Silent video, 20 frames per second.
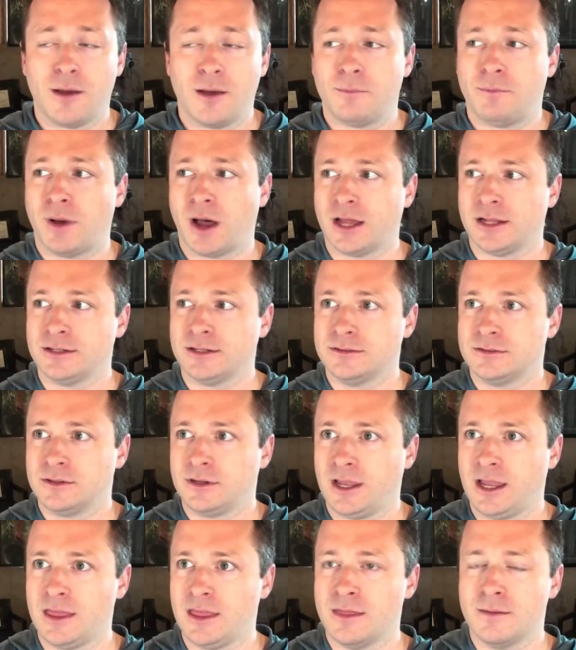But
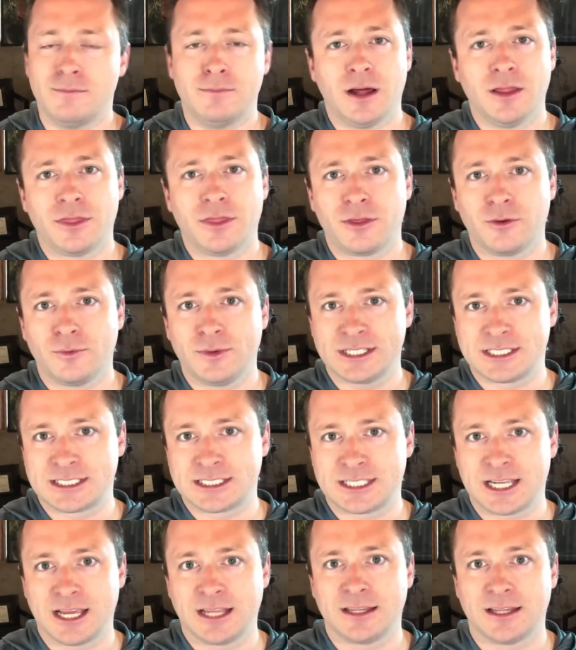in the month that we
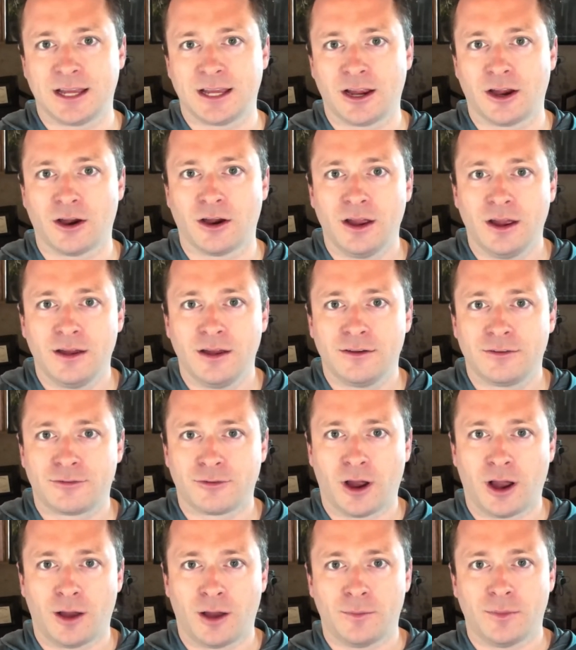stayed there
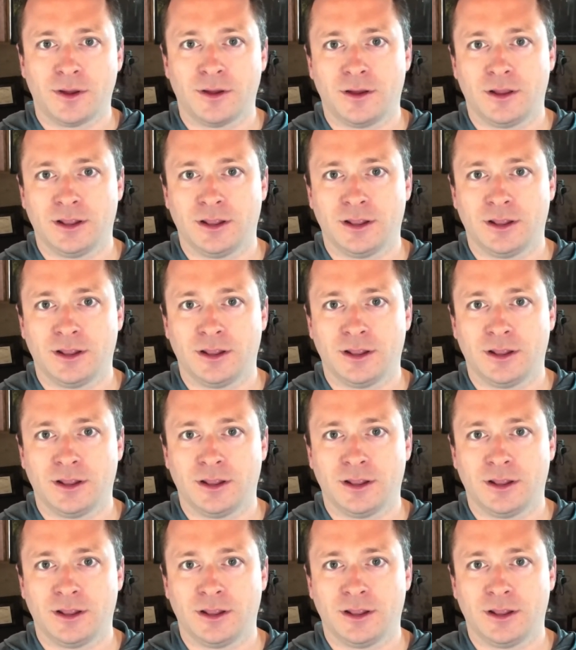from